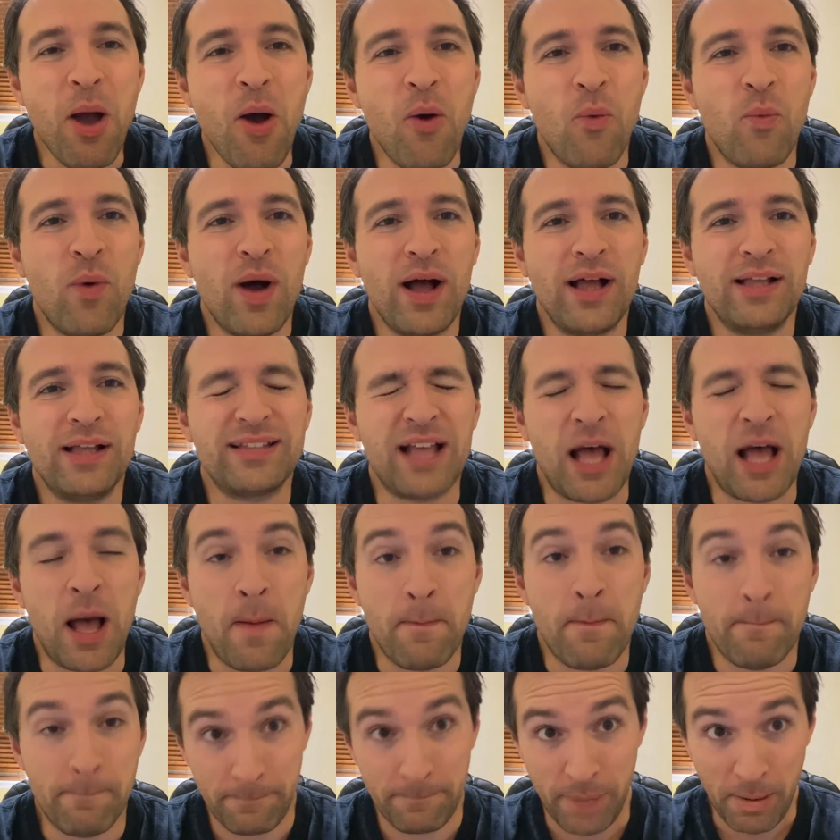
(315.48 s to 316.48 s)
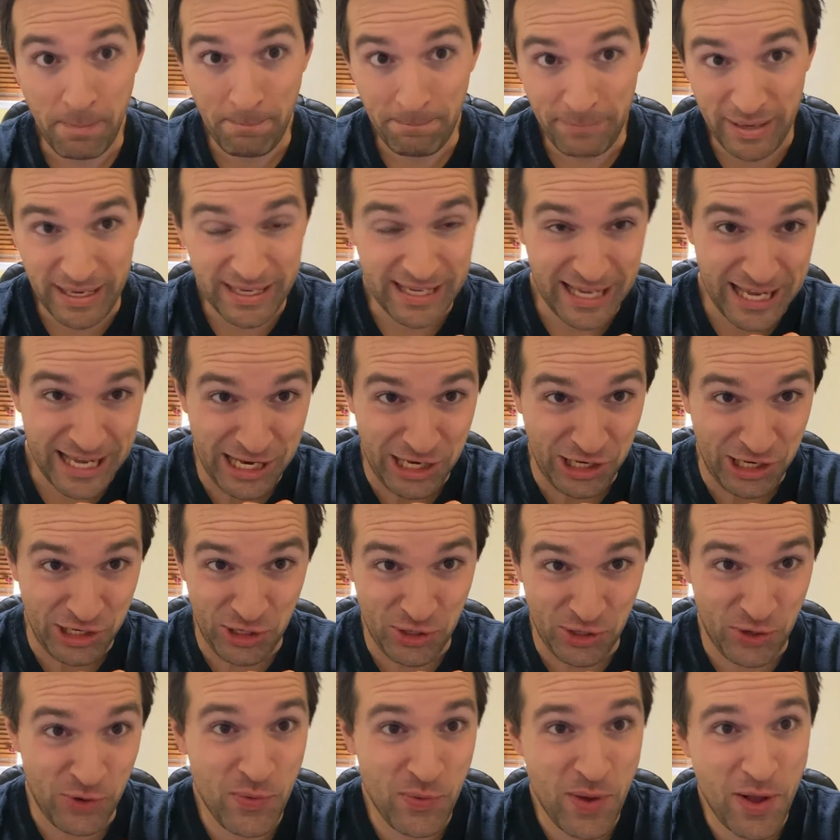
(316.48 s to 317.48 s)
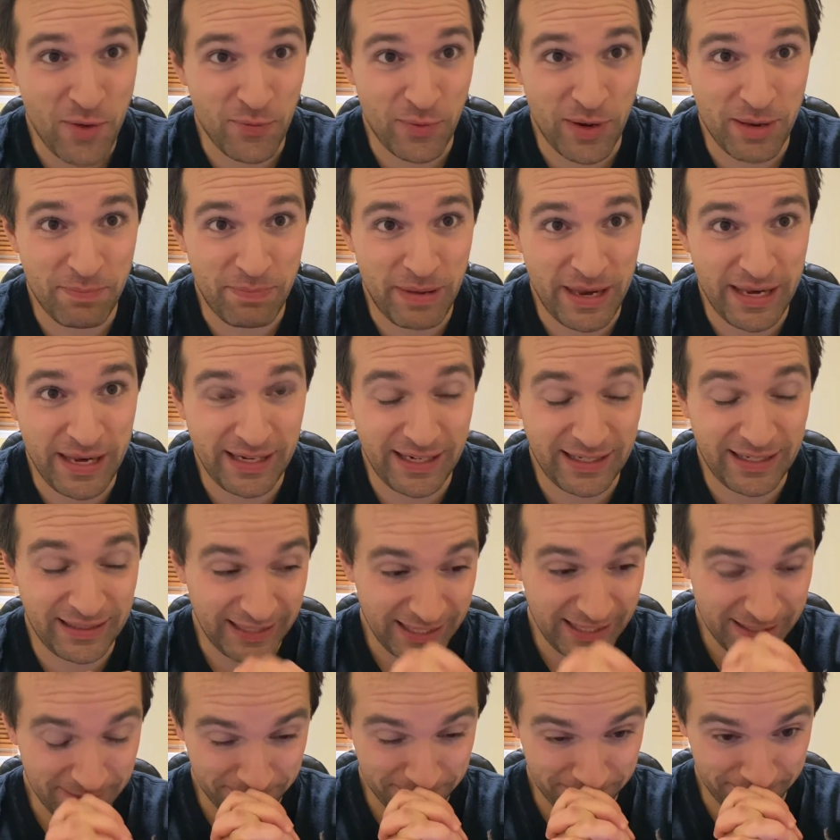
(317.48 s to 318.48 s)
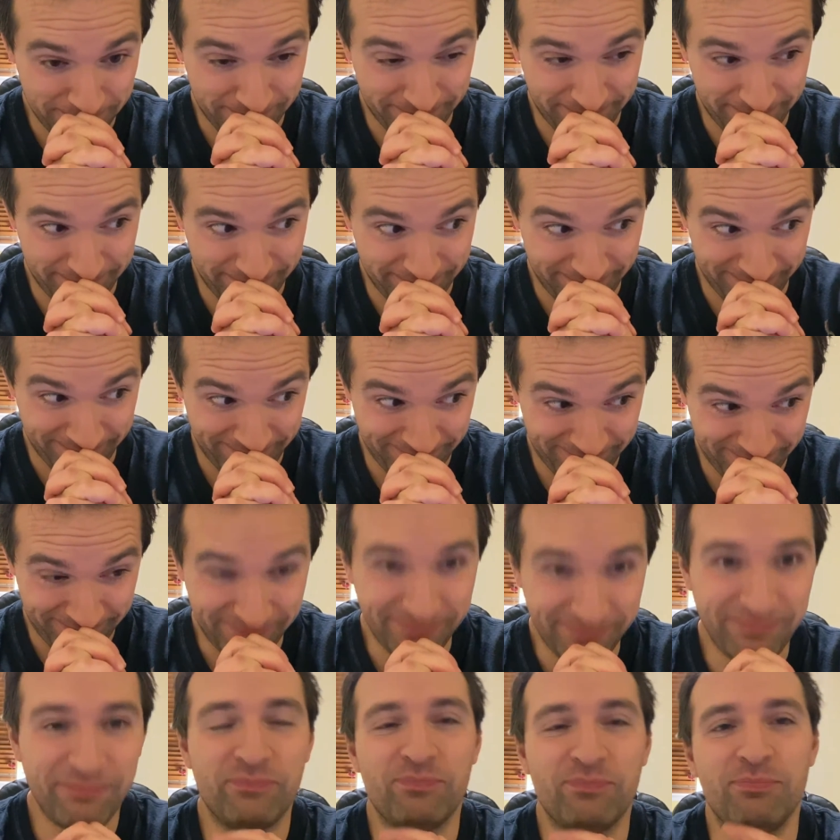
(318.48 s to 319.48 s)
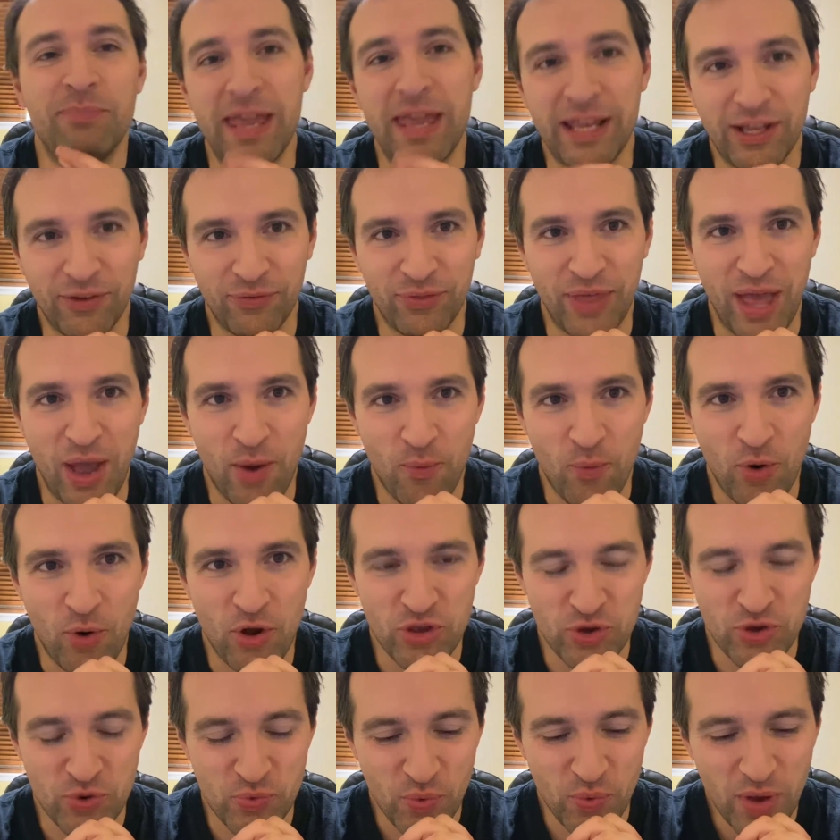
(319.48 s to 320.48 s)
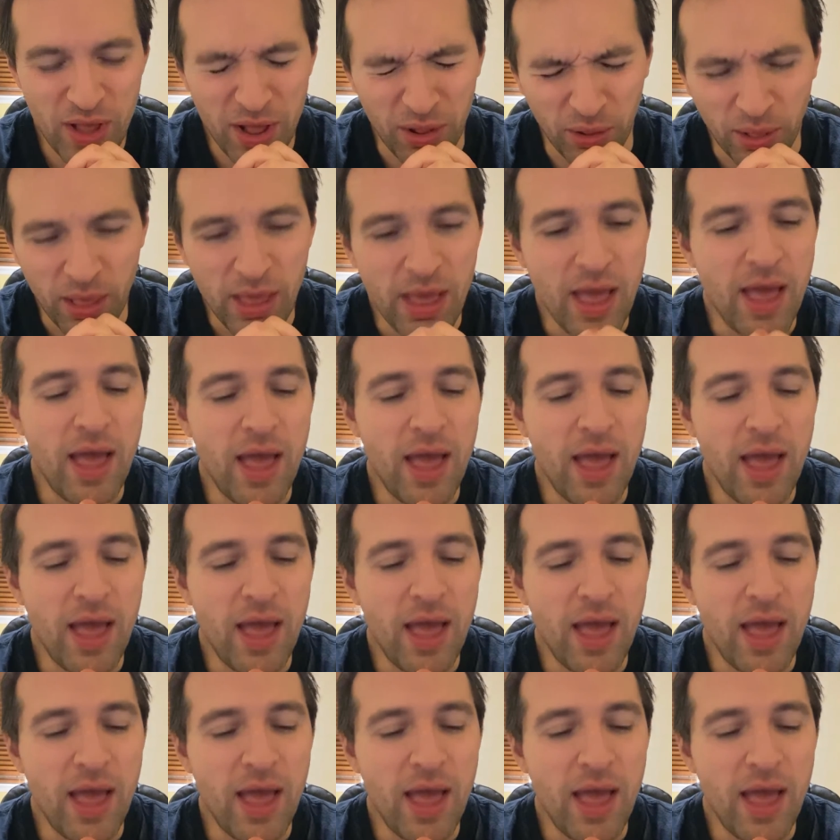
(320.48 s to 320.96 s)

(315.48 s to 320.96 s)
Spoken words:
was bumping into repeatedly. Make of that what you will.